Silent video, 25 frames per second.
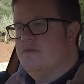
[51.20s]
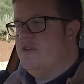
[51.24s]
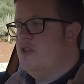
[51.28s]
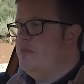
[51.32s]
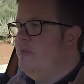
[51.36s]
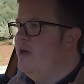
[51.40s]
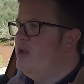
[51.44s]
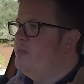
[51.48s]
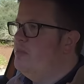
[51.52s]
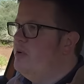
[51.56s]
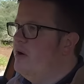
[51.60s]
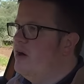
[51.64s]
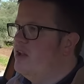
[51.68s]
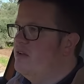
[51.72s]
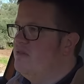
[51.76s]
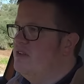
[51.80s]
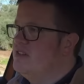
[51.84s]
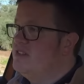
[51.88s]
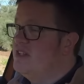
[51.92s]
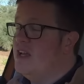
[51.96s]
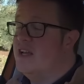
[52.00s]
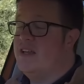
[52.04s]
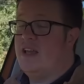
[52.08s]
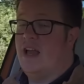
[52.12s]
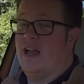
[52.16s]
for the better part of a
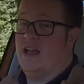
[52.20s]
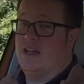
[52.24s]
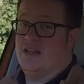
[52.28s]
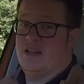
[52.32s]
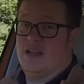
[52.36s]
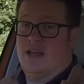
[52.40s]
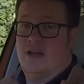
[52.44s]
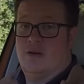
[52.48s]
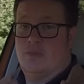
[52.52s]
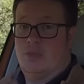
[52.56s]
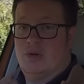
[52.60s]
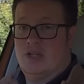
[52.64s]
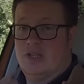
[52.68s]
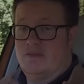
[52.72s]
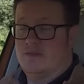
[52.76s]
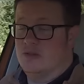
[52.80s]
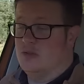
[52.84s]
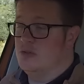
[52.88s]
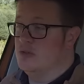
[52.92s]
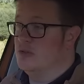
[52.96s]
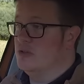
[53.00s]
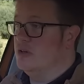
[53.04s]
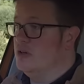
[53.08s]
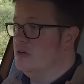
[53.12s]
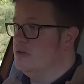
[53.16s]
decade now, believe it
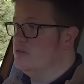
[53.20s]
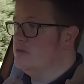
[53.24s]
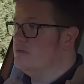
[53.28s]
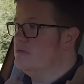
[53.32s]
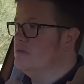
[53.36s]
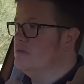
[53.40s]
or not,